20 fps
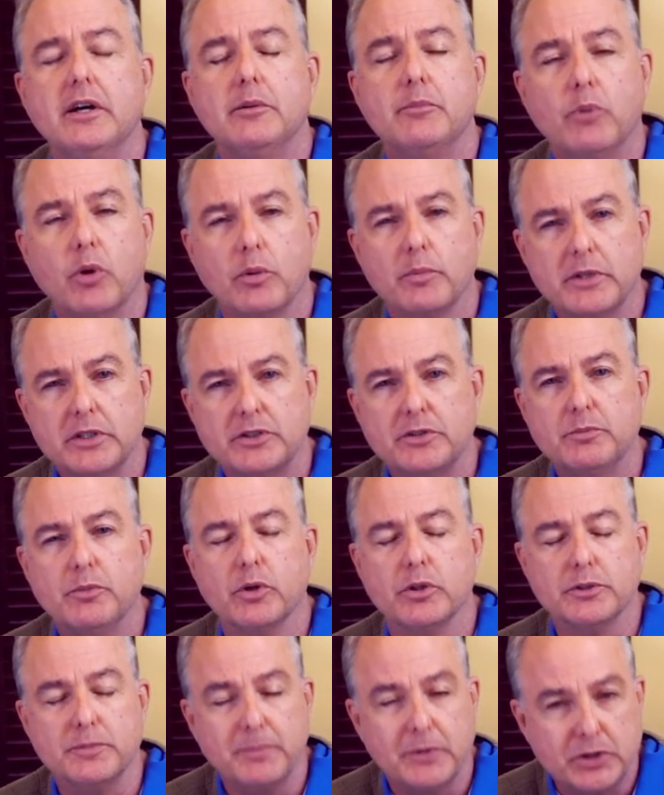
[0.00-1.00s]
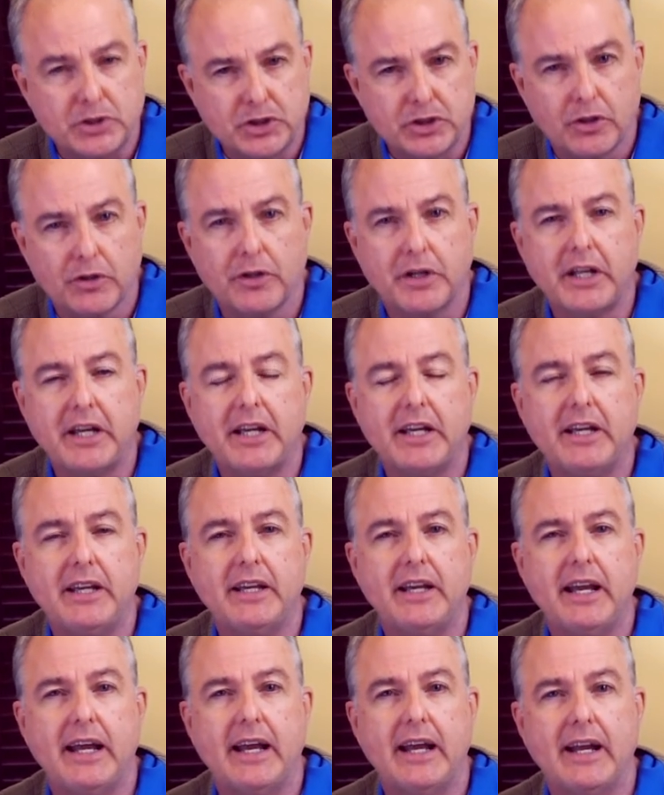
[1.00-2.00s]
more
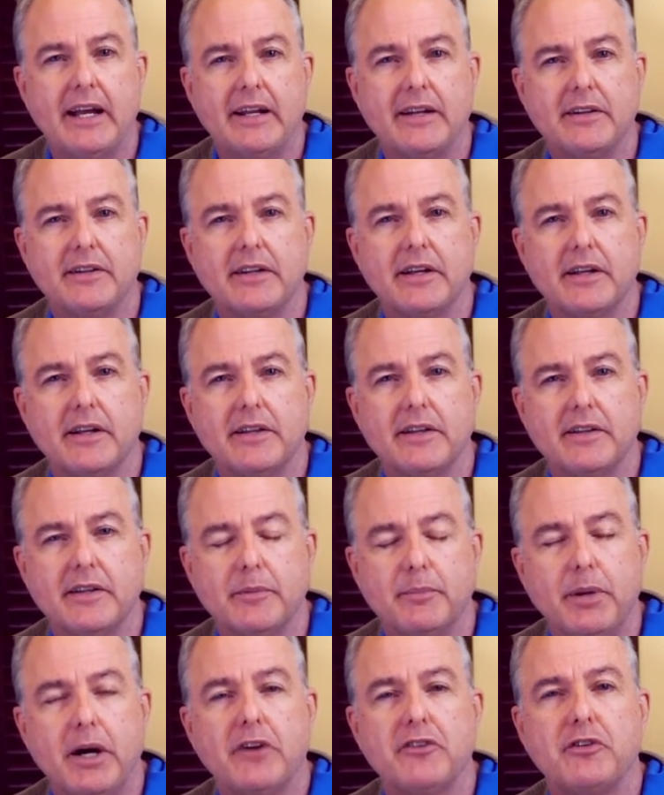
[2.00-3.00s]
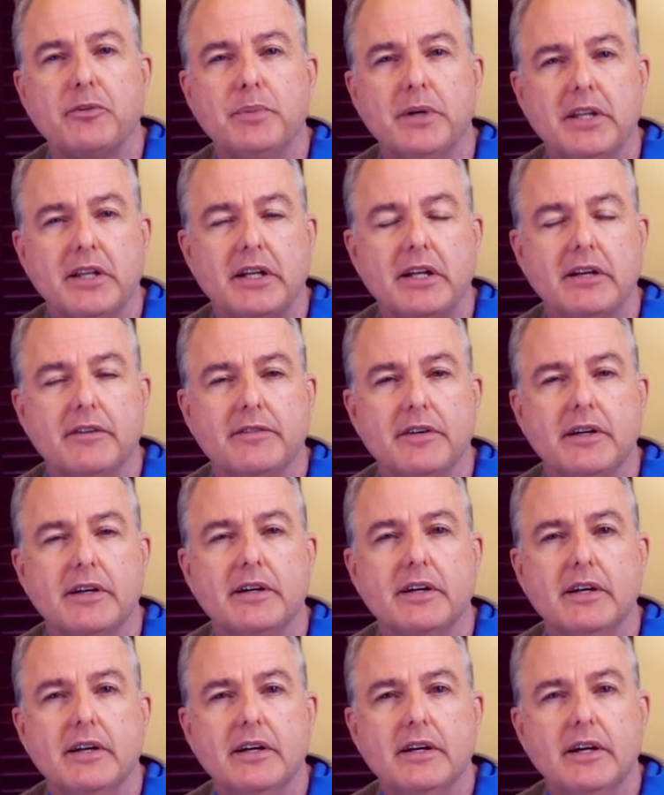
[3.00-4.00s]
maturity and the possibility
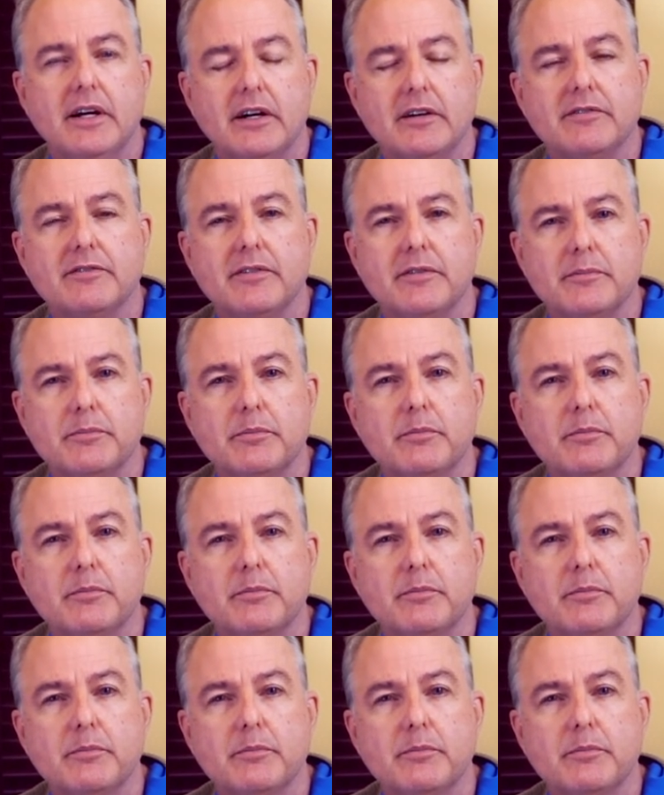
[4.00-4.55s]
of